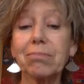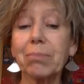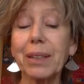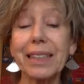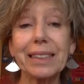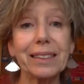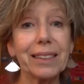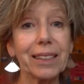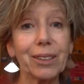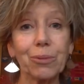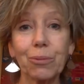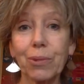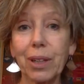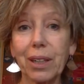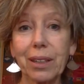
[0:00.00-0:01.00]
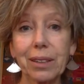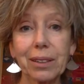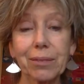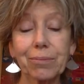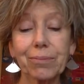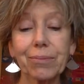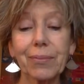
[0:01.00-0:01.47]
But it didn't work.
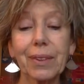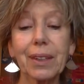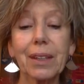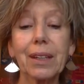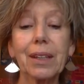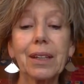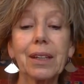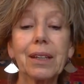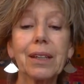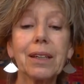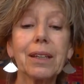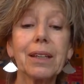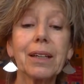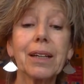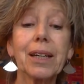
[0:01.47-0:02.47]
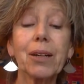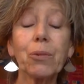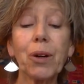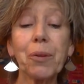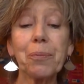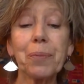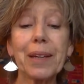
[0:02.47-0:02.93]
I
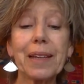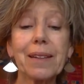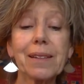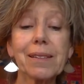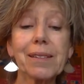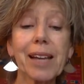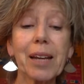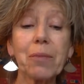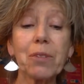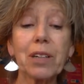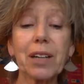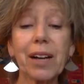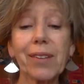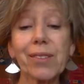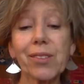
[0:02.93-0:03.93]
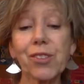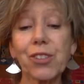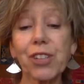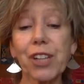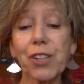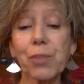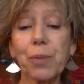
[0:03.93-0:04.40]
won't be in the same class as
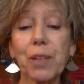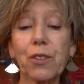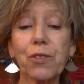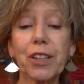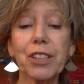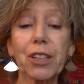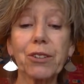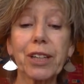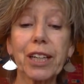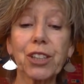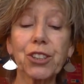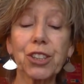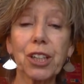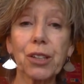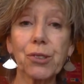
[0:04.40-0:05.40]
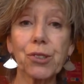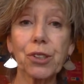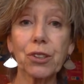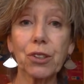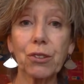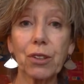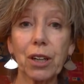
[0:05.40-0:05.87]
Jasmine if I don't get
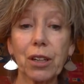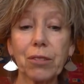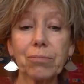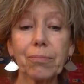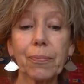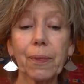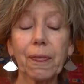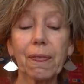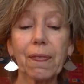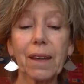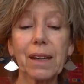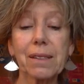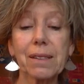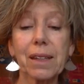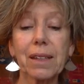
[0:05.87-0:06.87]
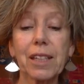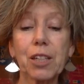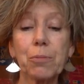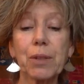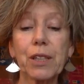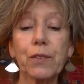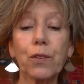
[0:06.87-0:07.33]
chosen, you know, I said in
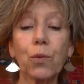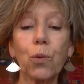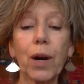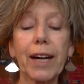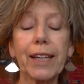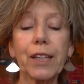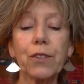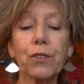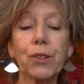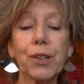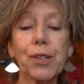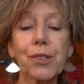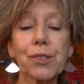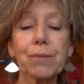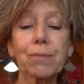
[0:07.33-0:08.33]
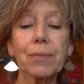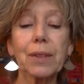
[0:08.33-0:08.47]
a bit of a whiny voice.